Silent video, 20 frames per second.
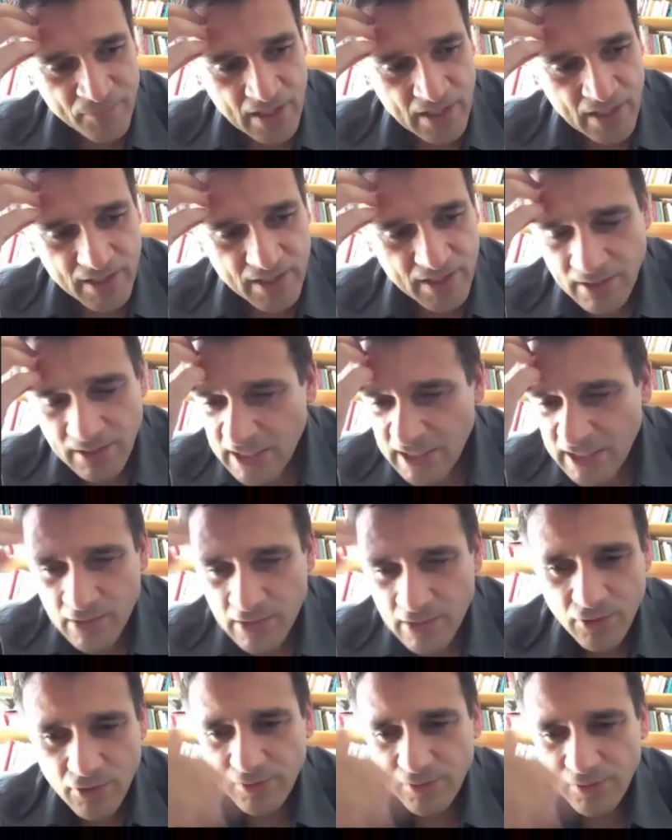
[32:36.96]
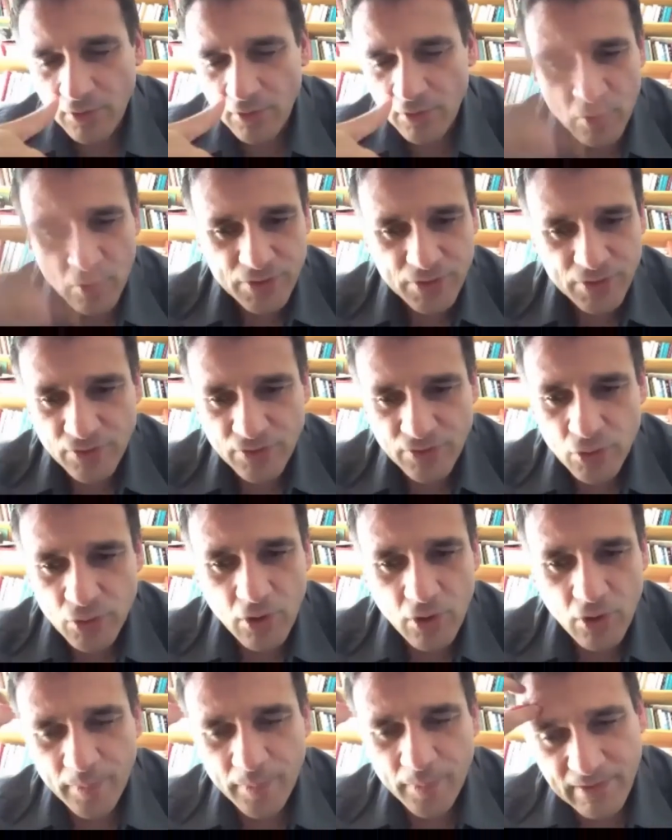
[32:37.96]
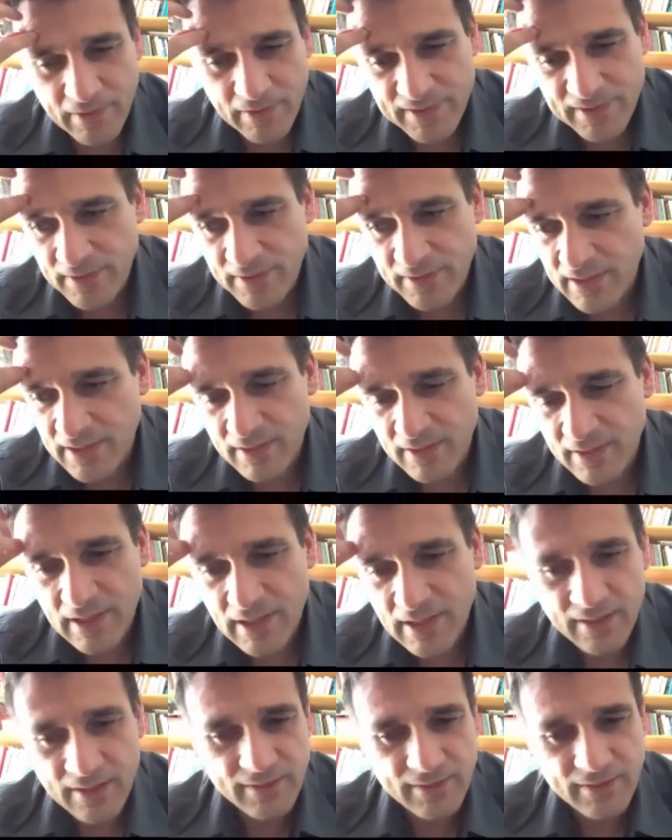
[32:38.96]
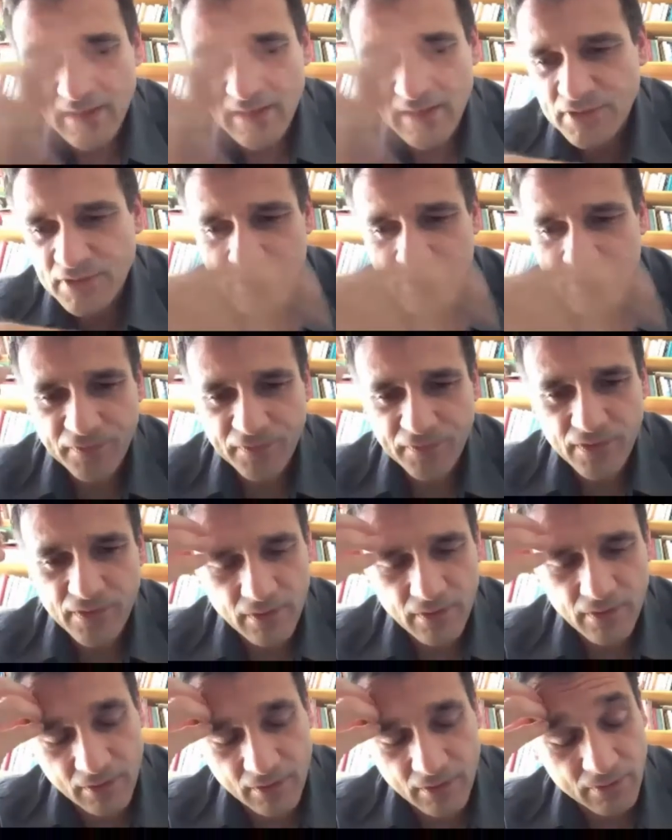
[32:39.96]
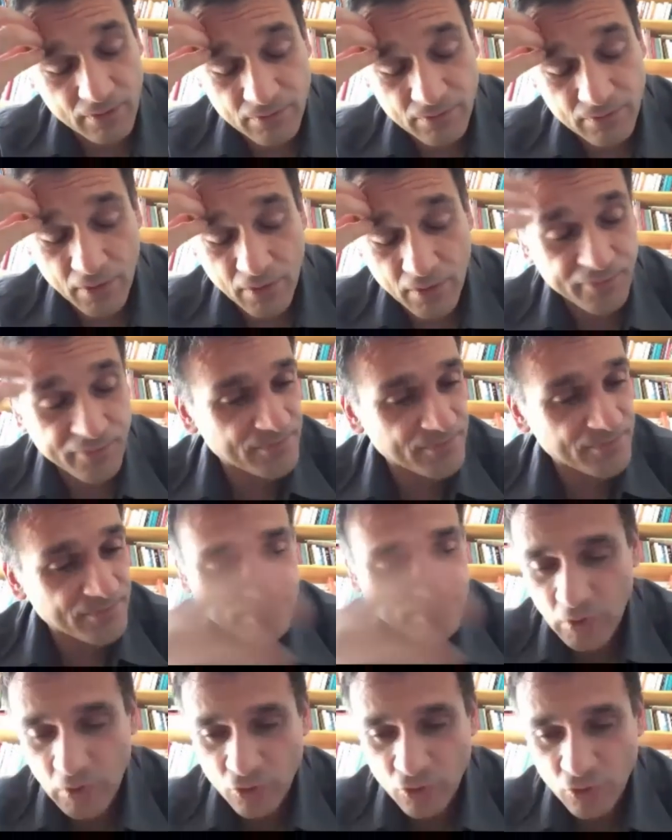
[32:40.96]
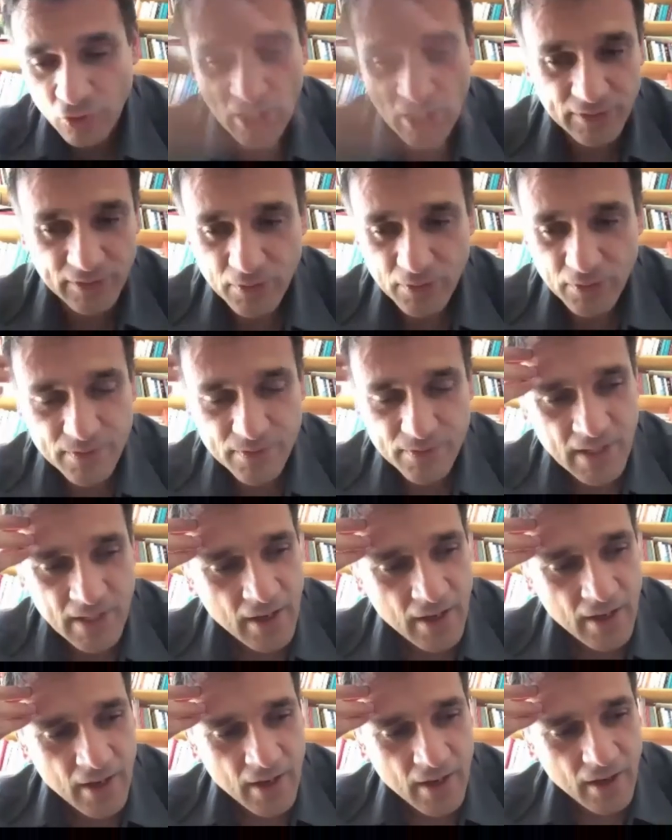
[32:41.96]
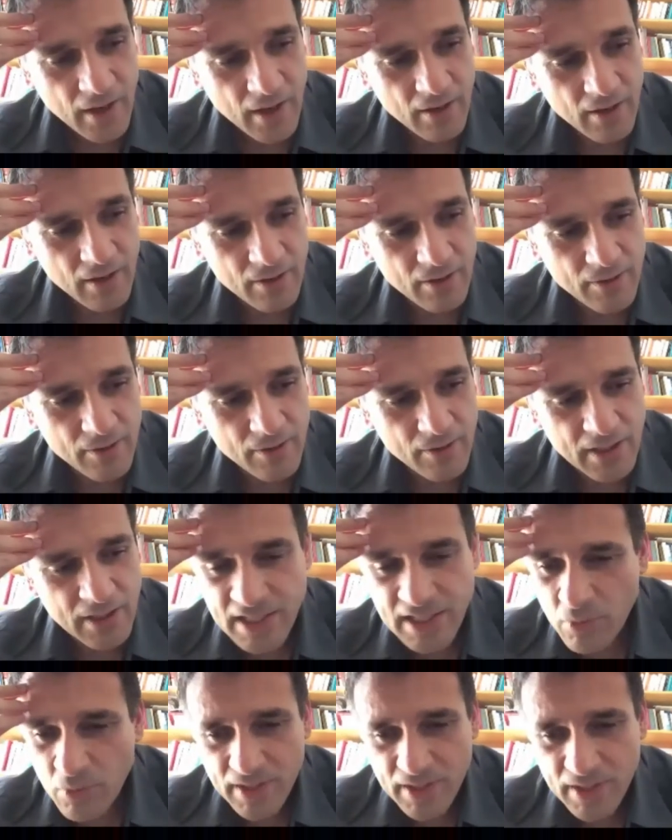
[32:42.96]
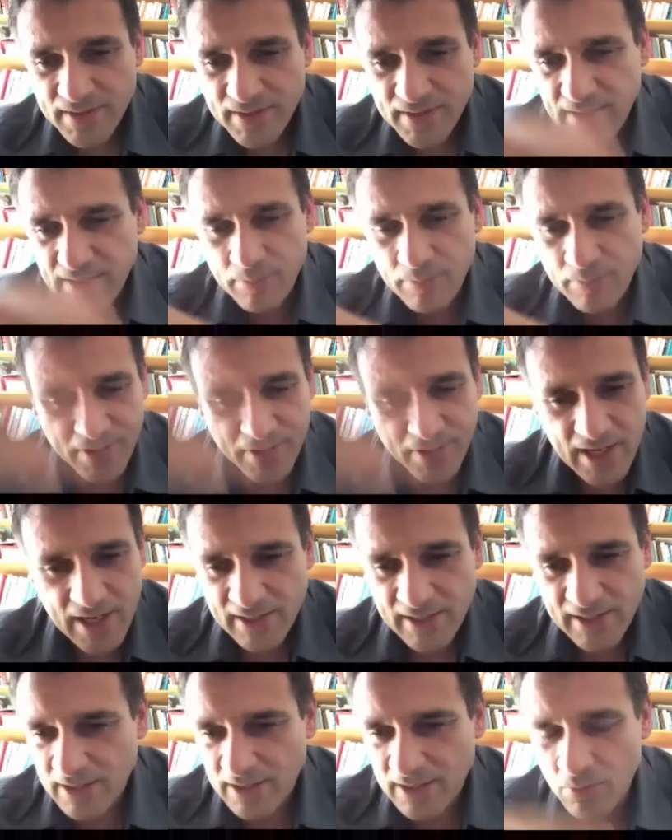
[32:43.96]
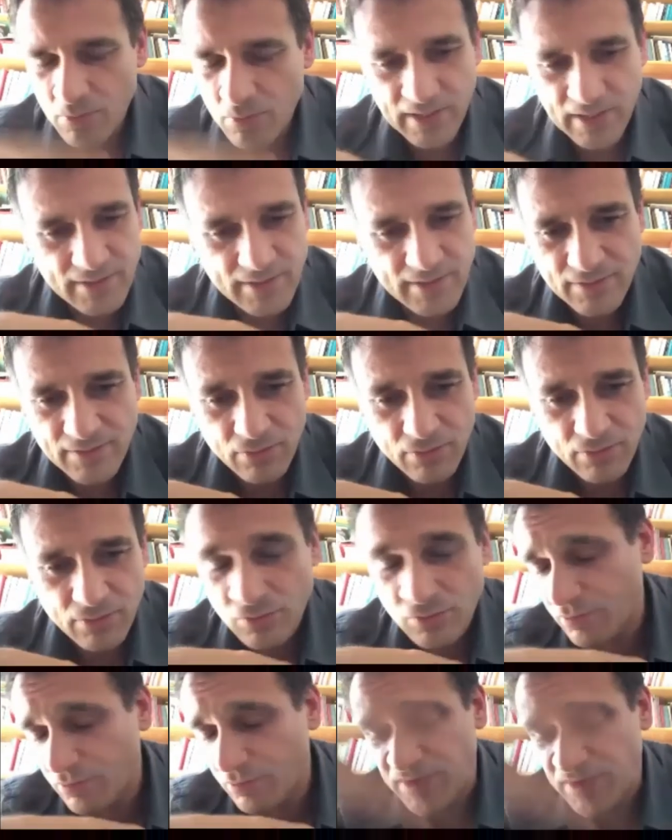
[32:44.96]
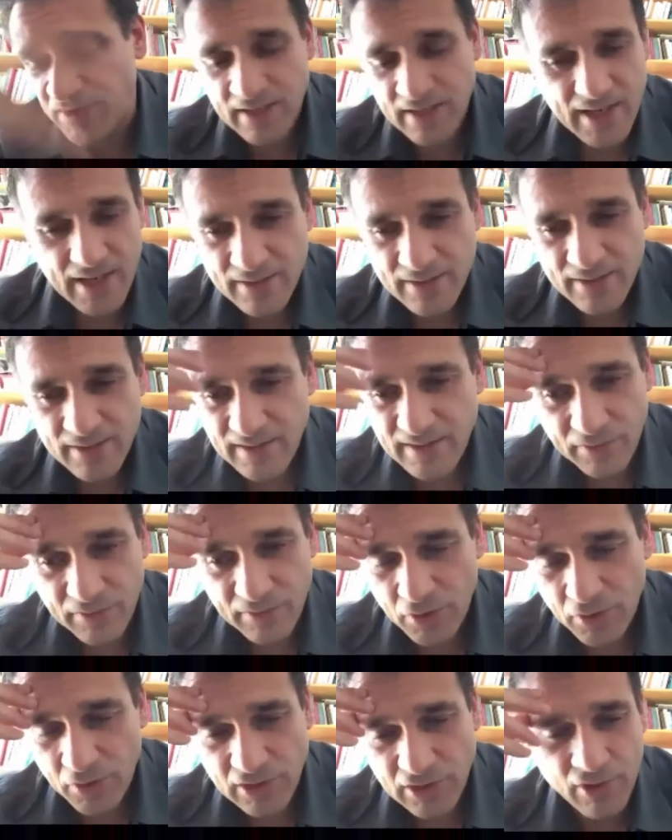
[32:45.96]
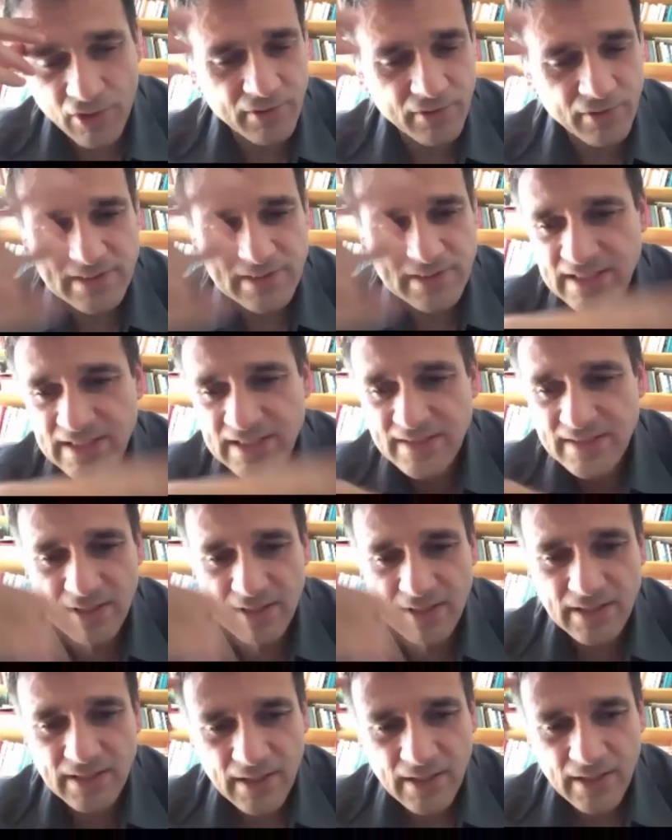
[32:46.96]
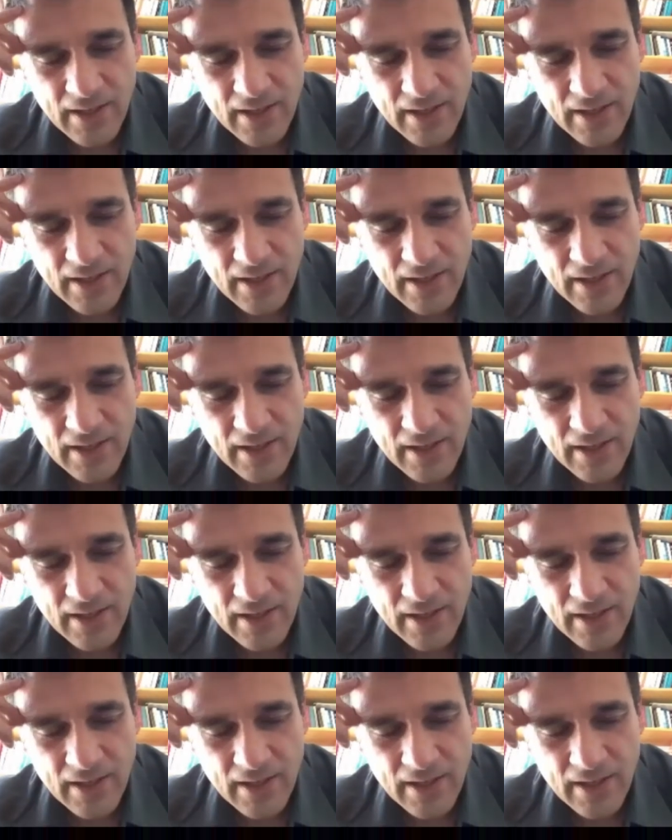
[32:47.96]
He wrote almost 2 operas a year, like thousands of concertos. He was in Prague, he went to Vienna, then after he traveled in Italy.